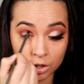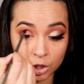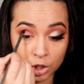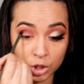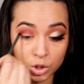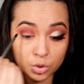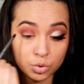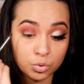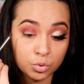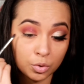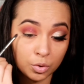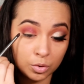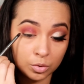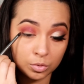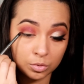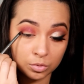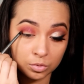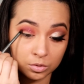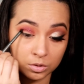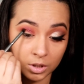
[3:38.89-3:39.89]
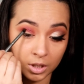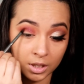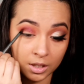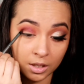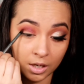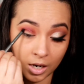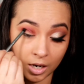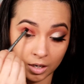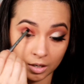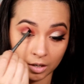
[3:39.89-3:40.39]
controlled and
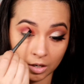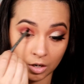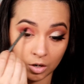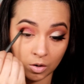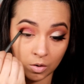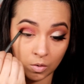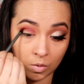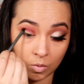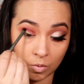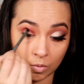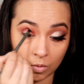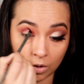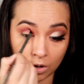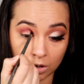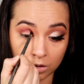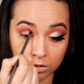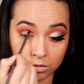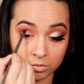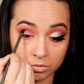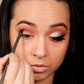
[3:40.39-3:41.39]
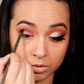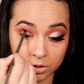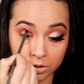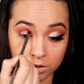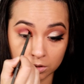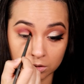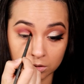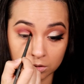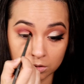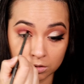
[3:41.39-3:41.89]
not go all
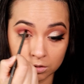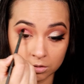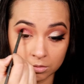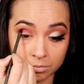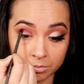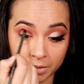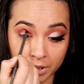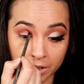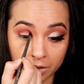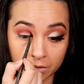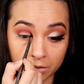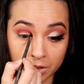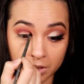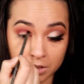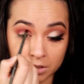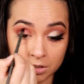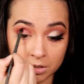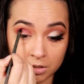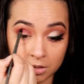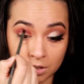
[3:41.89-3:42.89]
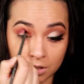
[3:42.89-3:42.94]
over my crease.